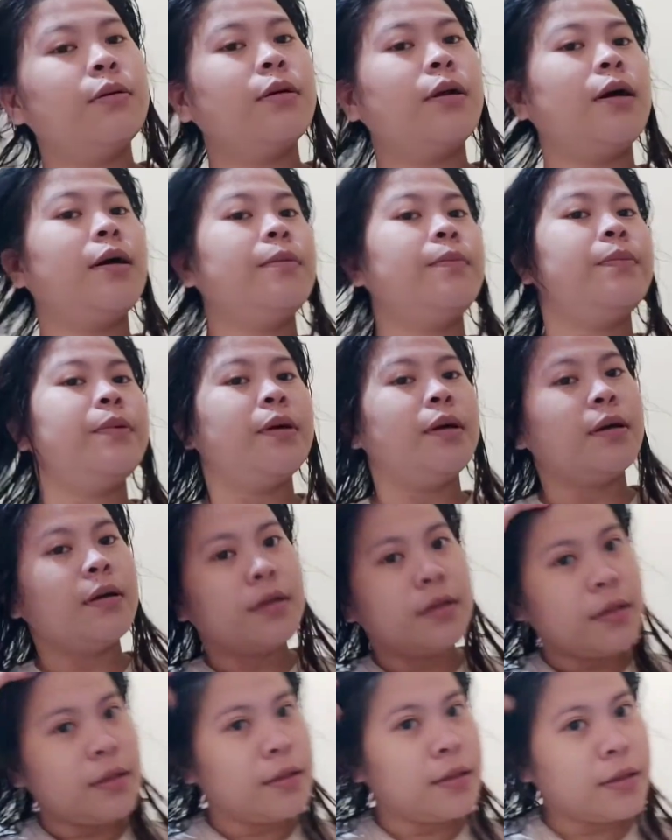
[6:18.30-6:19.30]
Grabe.
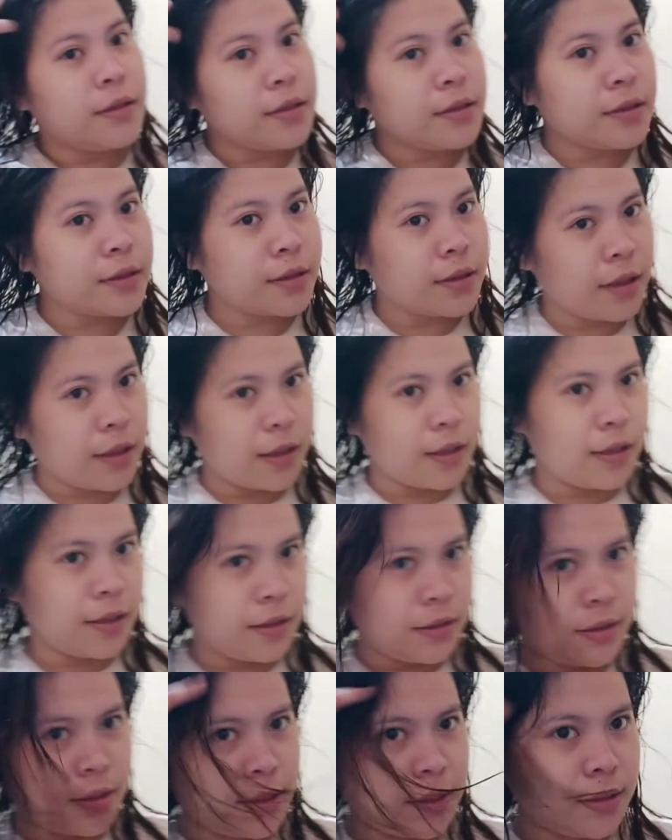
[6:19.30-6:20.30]
Ang ganda niya,
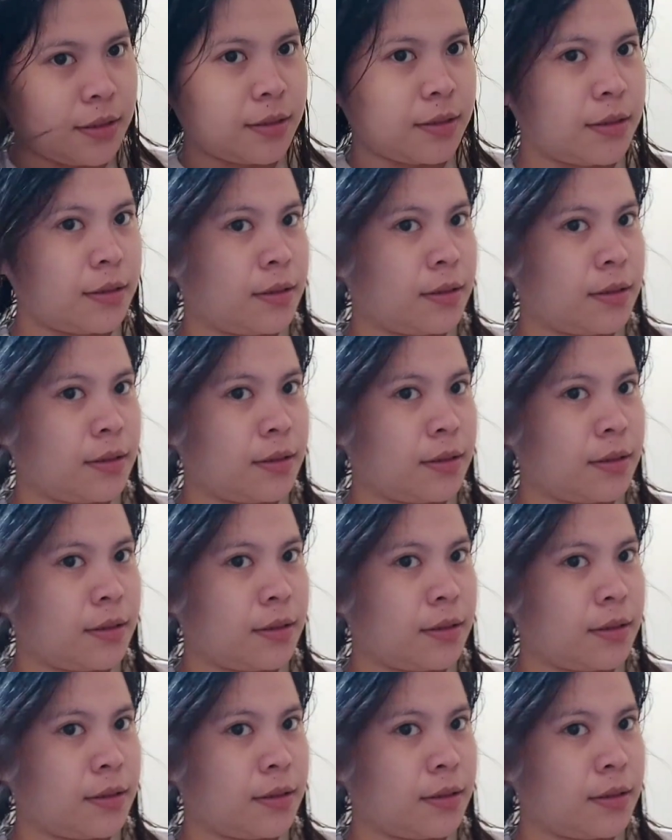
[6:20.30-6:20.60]
guys.